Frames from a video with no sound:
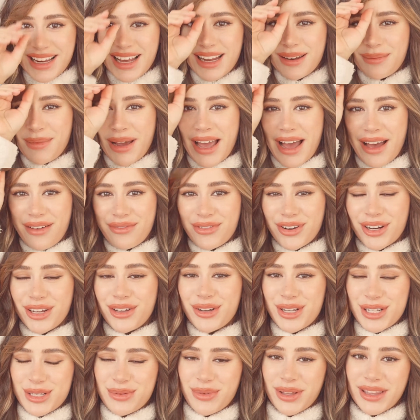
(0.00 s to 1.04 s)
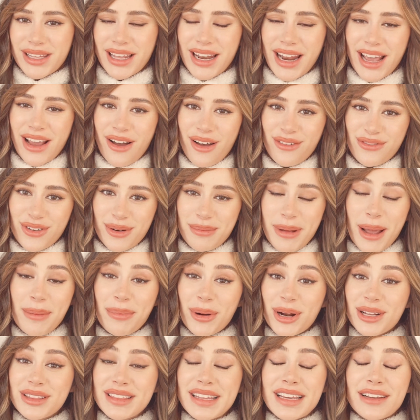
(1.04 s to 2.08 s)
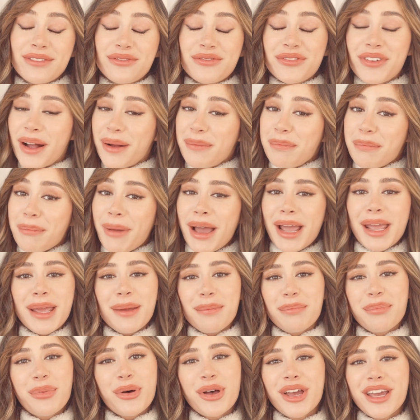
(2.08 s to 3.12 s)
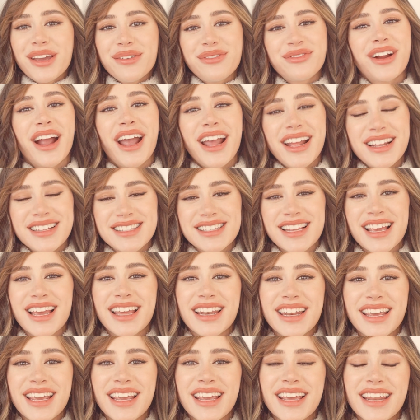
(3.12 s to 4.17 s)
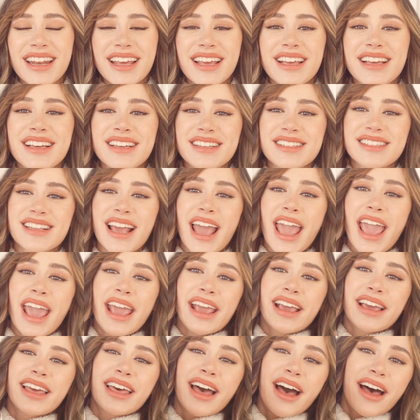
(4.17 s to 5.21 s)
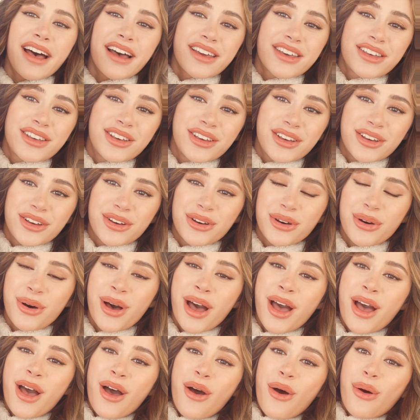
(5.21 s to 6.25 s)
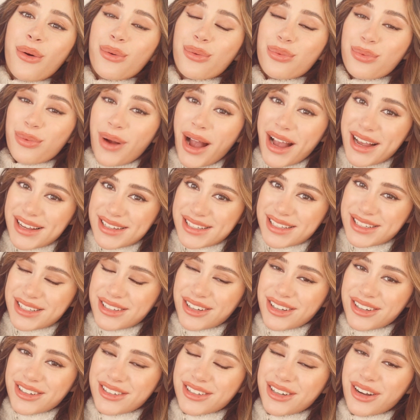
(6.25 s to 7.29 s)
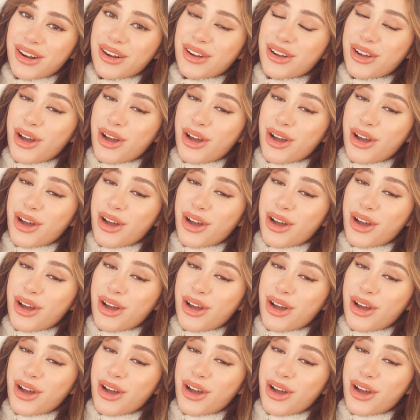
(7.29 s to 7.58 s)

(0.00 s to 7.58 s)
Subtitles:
item I have for you is one that I got for my birthday from my boyfriend, and it is a Cuckoo rice cooker,